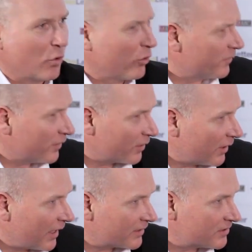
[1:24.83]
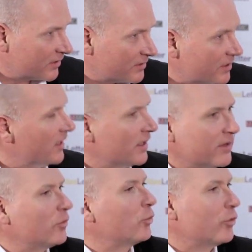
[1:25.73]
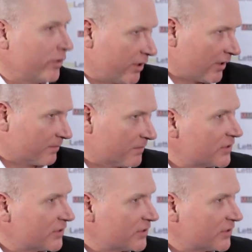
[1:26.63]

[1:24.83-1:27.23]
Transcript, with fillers: motor vehicle accidents, even wound healing.